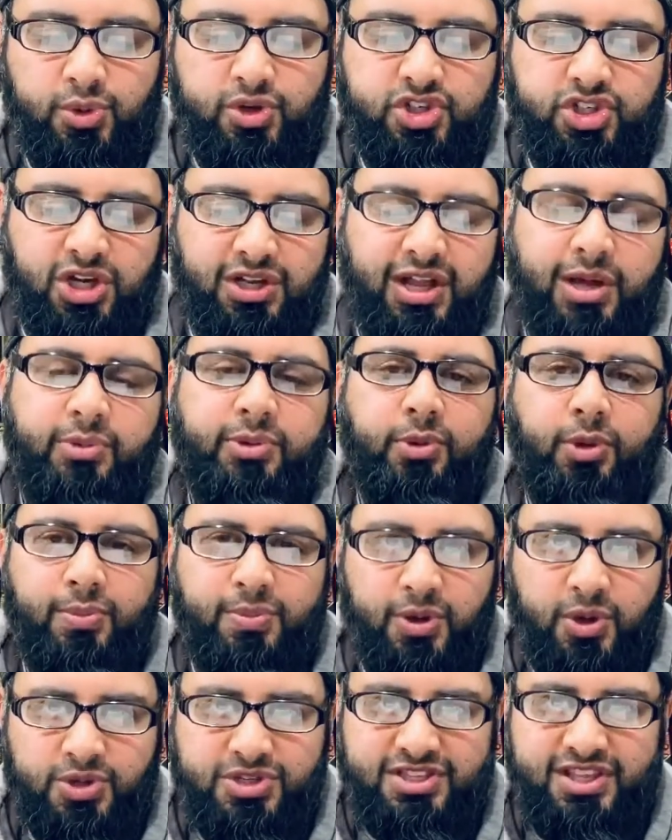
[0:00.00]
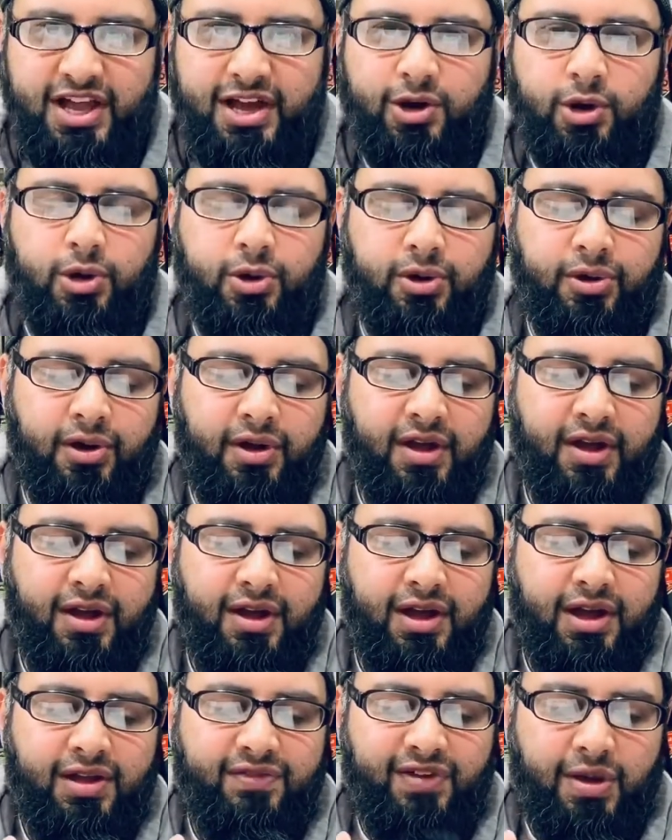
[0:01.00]
Inshallah, we will post that, or
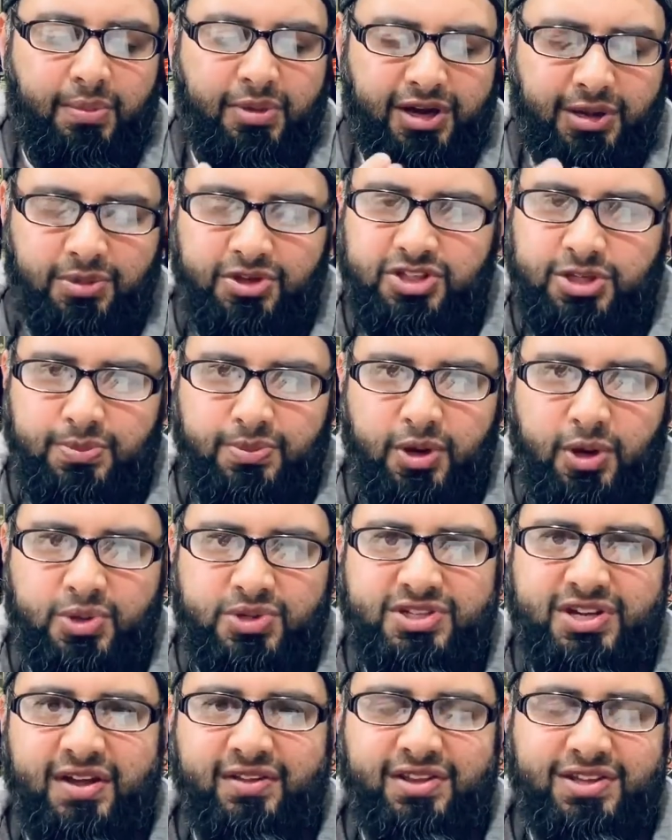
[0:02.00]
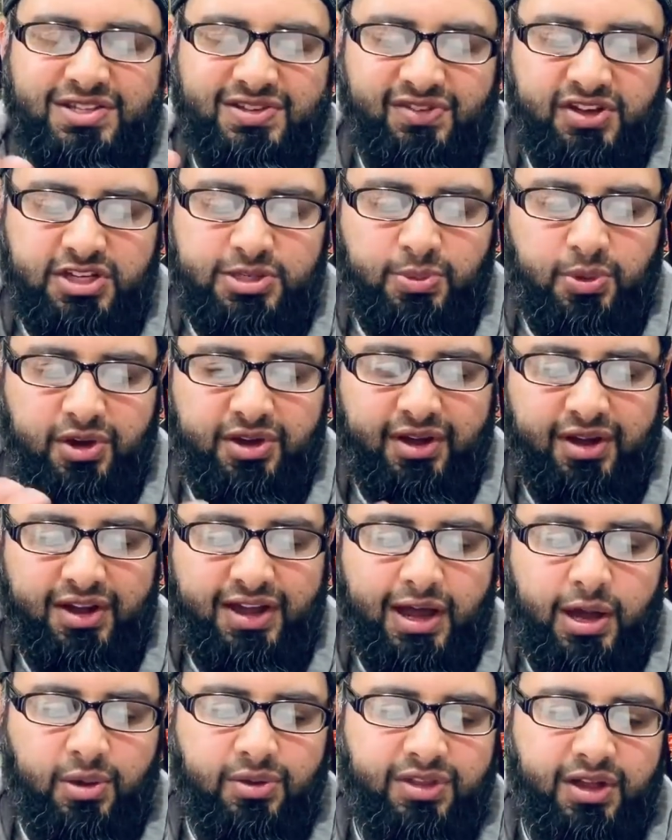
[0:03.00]
if I'm unable to post on this Facebook
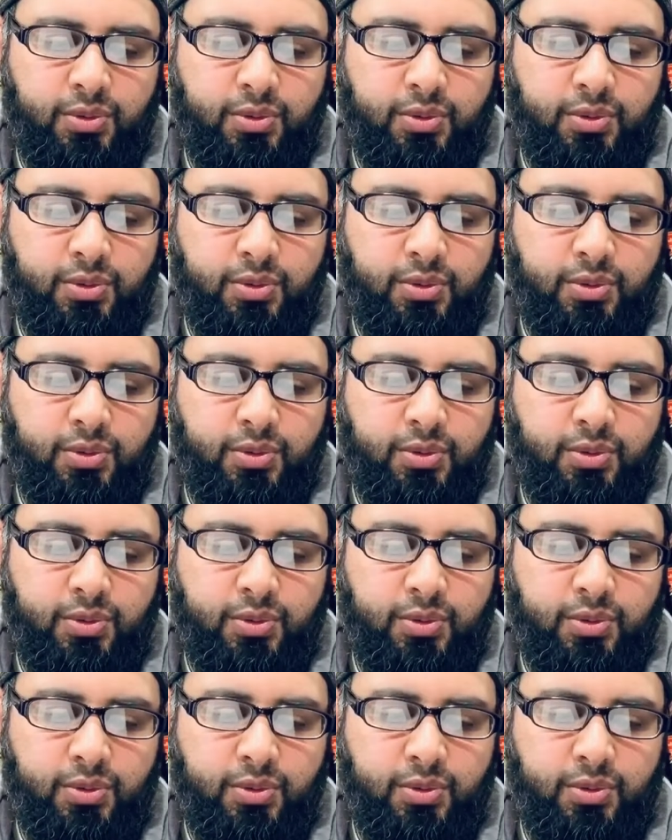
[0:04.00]
account,